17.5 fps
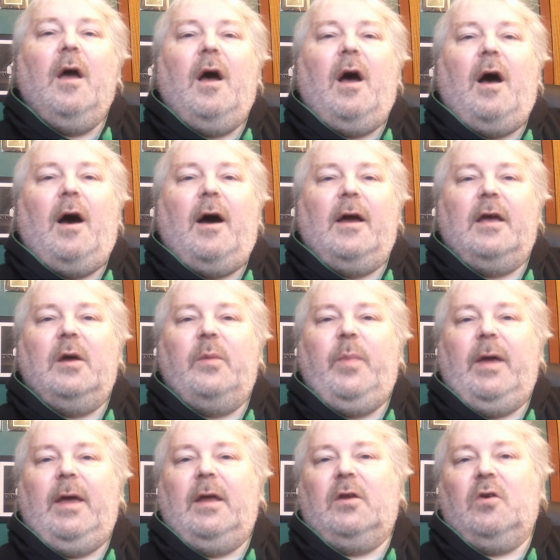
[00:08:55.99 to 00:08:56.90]
higher
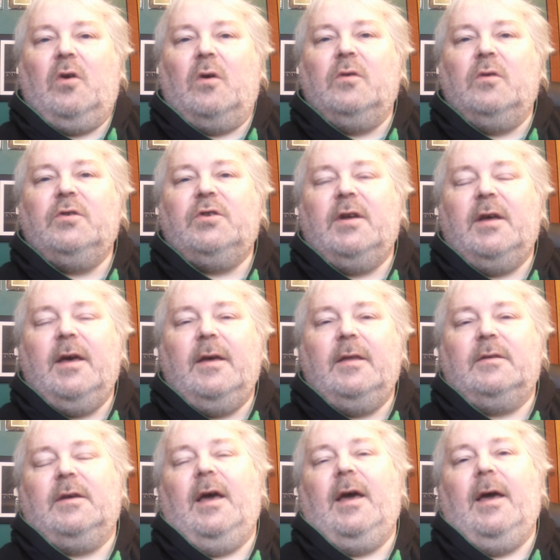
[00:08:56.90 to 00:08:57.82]
paid
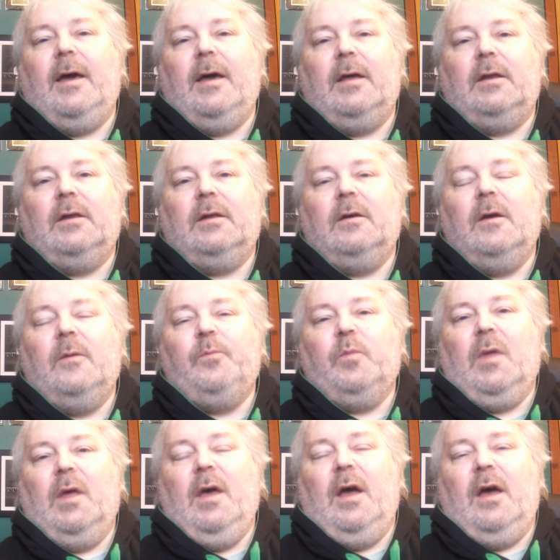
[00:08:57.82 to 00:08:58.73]
contract, and
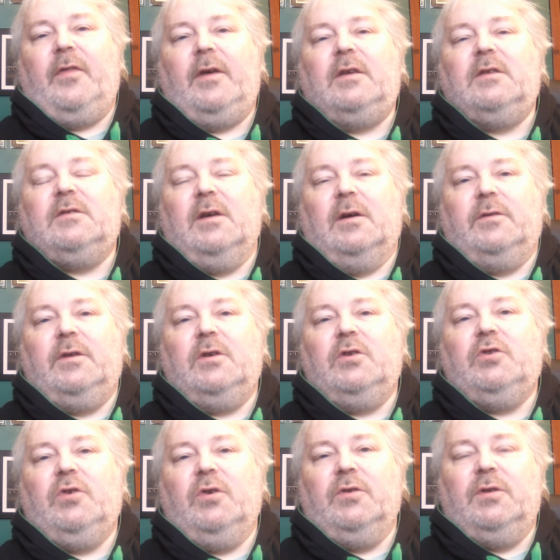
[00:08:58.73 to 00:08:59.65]
I think Celtic
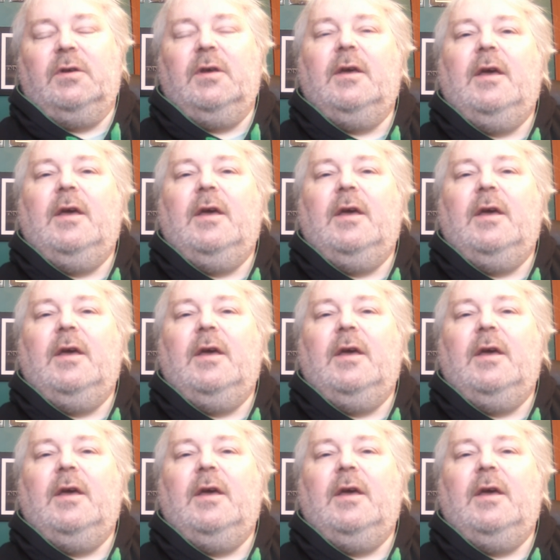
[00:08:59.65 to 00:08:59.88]
should